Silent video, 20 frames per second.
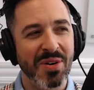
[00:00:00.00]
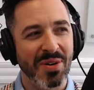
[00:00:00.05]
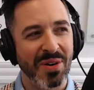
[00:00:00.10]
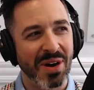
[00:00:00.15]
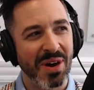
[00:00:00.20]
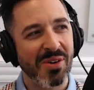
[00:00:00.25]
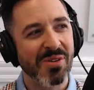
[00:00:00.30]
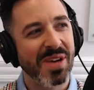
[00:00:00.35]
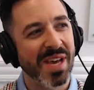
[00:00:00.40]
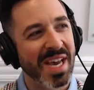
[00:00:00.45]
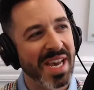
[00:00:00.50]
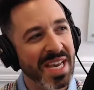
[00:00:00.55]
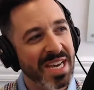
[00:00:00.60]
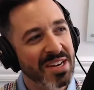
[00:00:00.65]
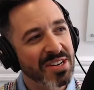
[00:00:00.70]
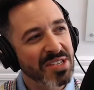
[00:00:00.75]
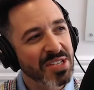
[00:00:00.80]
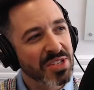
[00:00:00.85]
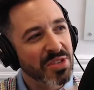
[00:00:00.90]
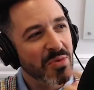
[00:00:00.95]
Okay,
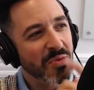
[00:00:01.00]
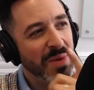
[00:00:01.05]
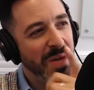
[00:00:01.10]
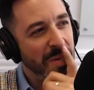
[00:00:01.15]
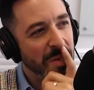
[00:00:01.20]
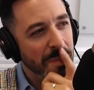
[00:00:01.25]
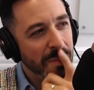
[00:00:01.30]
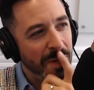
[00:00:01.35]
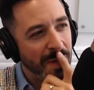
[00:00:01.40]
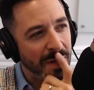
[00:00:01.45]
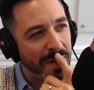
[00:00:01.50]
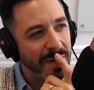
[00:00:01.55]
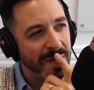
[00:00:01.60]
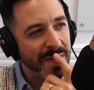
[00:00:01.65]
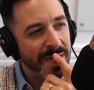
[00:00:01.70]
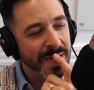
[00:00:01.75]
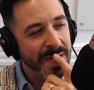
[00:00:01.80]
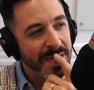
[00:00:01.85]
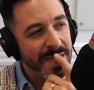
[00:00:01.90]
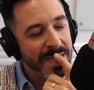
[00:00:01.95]
here's the weird
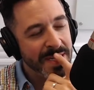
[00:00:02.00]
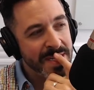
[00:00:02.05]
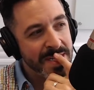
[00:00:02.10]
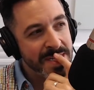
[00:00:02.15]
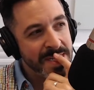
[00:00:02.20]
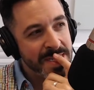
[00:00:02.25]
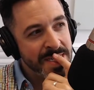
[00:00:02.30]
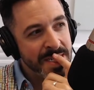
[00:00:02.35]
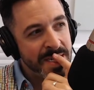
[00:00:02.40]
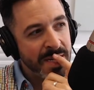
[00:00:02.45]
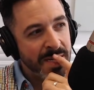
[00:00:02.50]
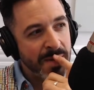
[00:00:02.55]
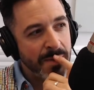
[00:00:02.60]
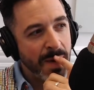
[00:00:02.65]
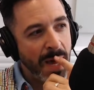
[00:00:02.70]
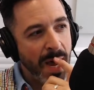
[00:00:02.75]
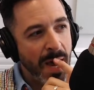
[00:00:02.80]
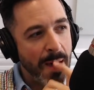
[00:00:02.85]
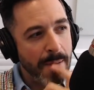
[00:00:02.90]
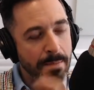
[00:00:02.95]
part.
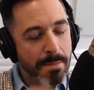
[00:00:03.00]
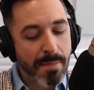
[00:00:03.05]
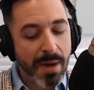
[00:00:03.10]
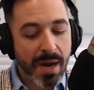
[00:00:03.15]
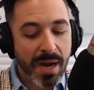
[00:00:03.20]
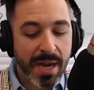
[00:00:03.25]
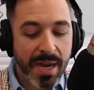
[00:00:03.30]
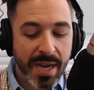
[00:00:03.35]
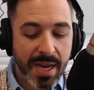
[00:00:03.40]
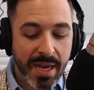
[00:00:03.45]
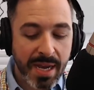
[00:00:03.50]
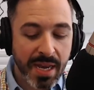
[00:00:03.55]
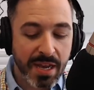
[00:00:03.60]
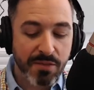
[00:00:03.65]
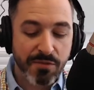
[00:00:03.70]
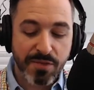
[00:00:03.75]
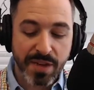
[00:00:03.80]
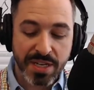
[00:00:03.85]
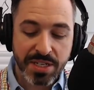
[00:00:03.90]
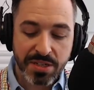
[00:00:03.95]
My
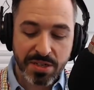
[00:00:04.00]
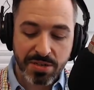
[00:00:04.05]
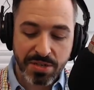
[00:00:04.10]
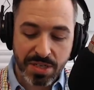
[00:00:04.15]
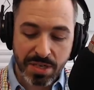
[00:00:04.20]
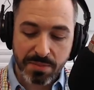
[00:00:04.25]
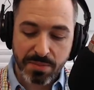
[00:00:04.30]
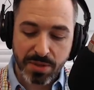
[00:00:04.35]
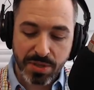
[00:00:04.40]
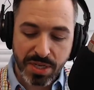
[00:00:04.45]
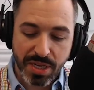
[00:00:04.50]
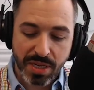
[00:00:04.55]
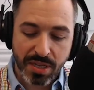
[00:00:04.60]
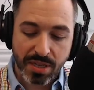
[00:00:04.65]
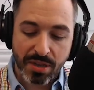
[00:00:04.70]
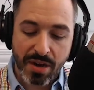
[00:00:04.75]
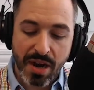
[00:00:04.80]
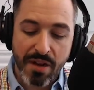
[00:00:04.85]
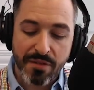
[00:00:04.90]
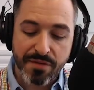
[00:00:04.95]
investors in
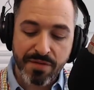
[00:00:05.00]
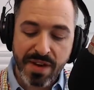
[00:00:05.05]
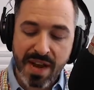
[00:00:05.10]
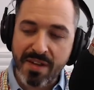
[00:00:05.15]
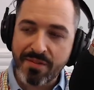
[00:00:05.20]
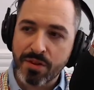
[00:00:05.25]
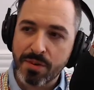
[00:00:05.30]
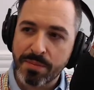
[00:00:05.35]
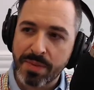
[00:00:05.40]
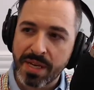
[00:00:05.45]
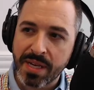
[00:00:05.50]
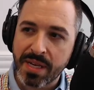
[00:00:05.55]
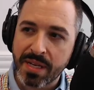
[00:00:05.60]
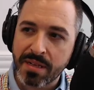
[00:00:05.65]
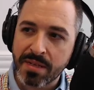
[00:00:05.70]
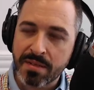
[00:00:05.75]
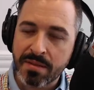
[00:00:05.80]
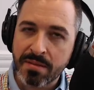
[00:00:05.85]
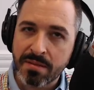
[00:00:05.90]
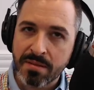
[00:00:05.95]
particular have never
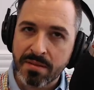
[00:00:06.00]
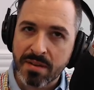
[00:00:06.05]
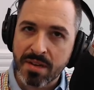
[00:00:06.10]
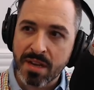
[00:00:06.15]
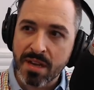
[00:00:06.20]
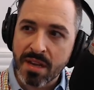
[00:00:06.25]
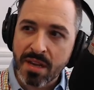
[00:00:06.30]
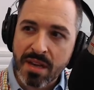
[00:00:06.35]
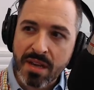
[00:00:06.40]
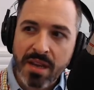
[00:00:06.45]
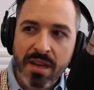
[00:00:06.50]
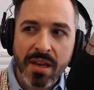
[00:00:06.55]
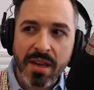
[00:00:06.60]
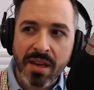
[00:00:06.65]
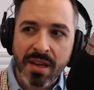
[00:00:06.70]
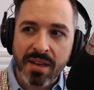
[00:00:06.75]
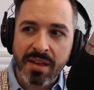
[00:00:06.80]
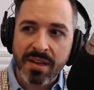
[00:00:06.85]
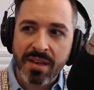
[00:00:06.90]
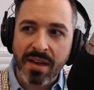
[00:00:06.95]
been,
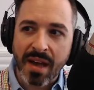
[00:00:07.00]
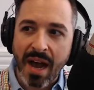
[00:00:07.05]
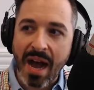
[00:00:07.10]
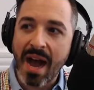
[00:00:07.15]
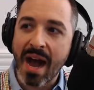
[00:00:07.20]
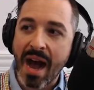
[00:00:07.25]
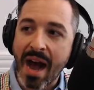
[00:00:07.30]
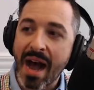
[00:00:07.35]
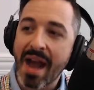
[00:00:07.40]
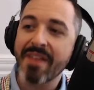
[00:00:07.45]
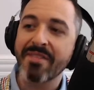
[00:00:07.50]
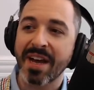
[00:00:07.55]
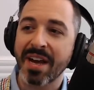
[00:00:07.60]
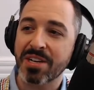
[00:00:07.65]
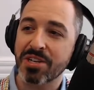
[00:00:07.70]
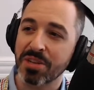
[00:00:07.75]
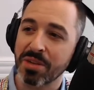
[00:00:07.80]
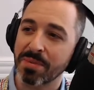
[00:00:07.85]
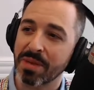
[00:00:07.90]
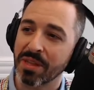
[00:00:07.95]
I've
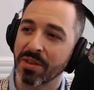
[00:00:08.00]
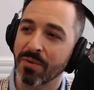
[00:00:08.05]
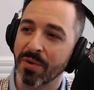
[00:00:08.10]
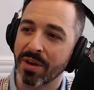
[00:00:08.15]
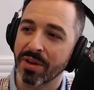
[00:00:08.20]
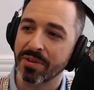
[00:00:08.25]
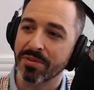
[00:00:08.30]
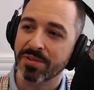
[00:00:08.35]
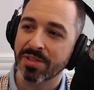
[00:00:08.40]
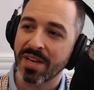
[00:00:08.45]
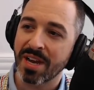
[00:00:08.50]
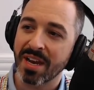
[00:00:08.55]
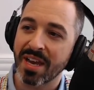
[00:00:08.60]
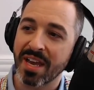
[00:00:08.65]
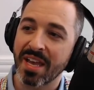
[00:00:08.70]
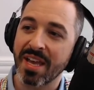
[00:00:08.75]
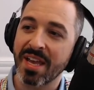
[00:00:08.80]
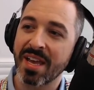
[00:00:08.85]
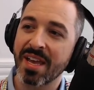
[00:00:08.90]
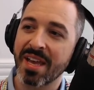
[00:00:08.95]
actually been the one who's kind
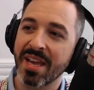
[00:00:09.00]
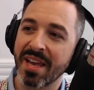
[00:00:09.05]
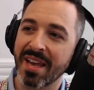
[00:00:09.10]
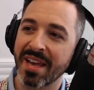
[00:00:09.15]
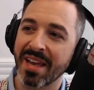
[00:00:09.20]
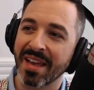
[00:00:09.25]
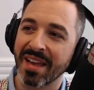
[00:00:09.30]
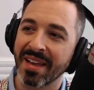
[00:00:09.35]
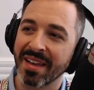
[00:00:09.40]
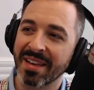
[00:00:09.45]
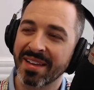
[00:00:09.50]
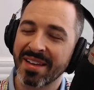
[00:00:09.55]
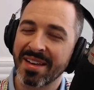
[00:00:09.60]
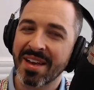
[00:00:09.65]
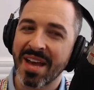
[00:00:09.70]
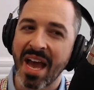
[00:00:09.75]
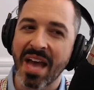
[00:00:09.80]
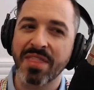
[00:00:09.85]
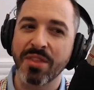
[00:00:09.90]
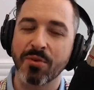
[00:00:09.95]
of,
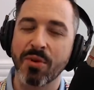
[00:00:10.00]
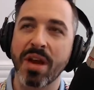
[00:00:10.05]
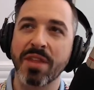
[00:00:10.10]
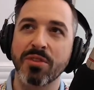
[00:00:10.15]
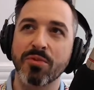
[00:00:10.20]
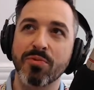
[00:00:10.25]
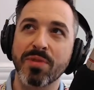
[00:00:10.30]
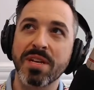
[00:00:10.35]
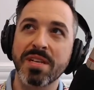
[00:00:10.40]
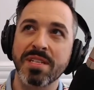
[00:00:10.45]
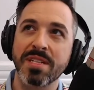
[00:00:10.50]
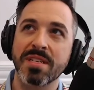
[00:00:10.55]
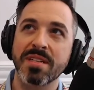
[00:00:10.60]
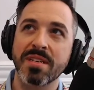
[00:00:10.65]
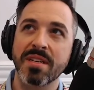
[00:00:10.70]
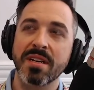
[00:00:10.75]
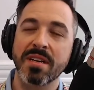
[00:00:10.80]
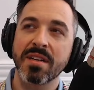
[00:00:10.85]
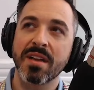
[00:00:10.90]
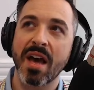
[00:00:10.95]
And the
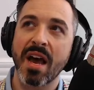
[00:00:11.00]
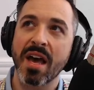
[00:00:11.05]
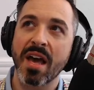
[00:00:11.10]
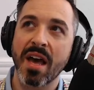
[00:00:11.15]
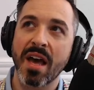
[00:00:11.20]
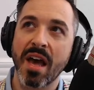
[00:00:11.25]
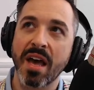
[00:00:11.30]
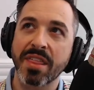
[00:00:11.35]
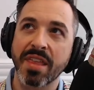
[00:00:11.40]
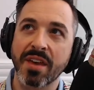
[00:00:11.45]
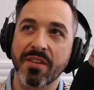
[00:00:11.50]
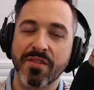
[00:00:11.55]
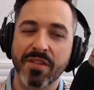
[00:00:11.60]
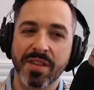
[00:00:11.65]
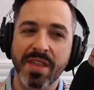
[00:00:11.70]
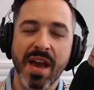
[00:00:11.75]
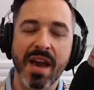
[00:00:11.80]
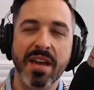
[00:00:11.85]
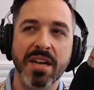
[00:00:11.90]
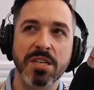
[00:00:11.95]
reason I think
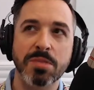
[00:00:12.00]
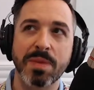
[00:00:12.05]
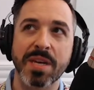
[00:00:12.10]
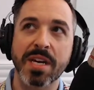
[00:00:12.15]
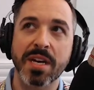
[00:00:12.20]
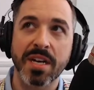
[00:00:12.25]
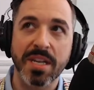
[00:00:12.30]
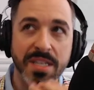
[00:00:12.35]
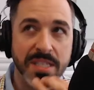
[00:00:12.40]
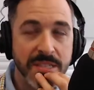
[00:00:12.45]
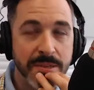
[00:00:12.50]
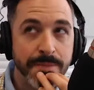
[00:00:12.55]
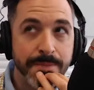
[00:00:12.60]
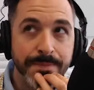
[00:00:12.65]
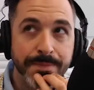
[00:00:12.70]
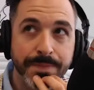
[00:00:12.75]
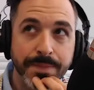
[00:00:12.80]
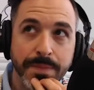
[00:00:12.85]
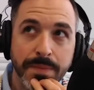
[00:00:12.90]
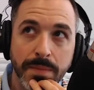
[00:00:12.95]
for that is
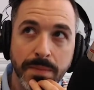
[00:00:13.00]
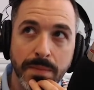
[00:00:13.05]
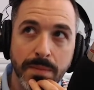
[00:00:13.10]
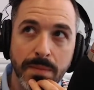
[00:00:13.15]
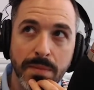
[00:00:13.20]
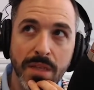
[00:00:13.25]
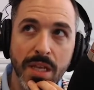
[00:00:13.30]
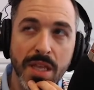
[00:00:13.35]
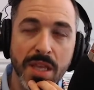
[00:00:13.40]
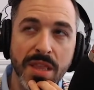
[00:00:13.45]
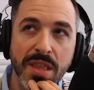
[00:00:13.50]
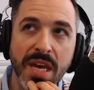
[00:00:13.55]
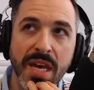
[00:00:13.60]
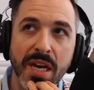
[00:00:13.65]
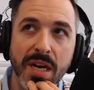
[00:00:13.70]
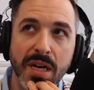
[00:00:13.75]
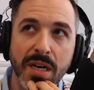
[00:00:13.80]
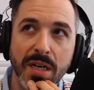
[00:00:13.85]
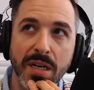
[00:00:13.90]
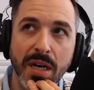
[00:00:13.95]
because
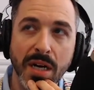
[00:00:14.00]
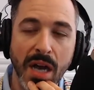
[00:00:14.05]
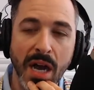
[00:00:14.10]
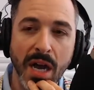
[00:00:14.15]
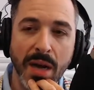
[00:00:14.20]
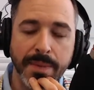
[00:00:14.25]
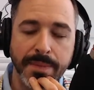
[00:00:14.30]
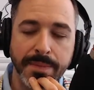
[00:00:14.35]
they're,